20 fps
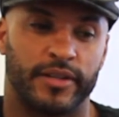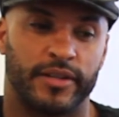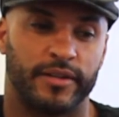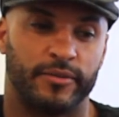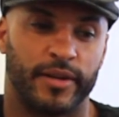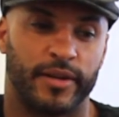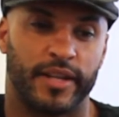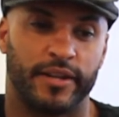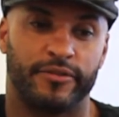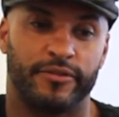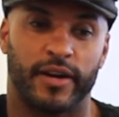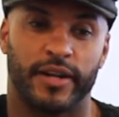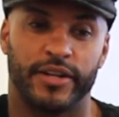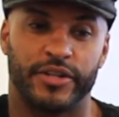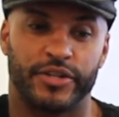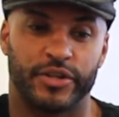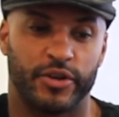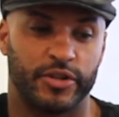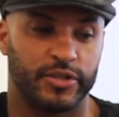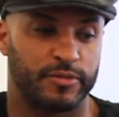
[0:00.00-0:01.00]
And when they
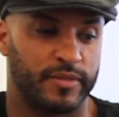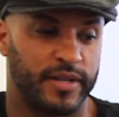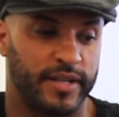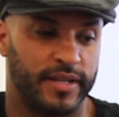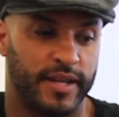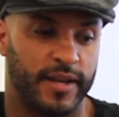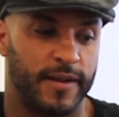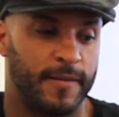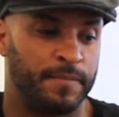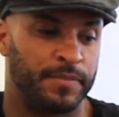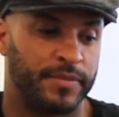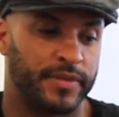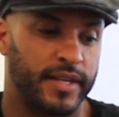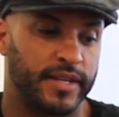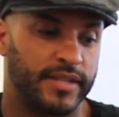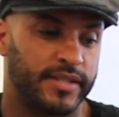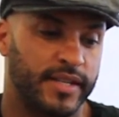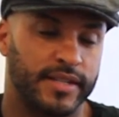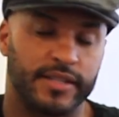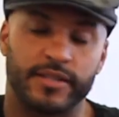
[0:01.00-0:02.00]
finally chose me,
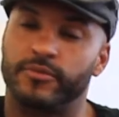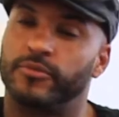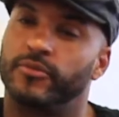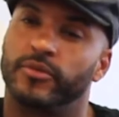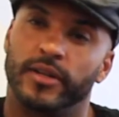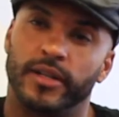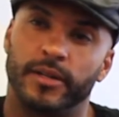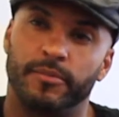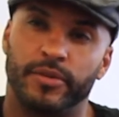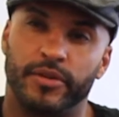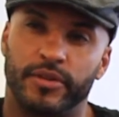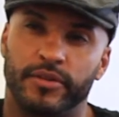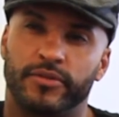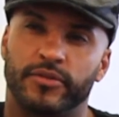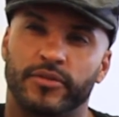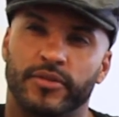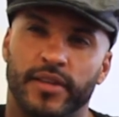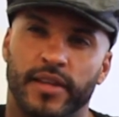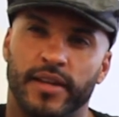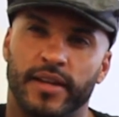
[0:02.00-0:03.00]
they said some really
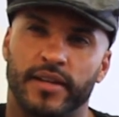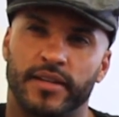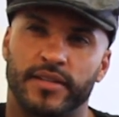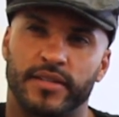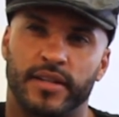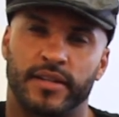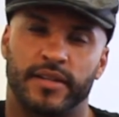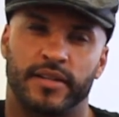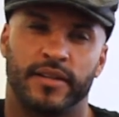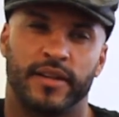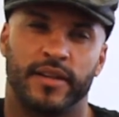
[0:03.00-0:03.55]
beautiful things, and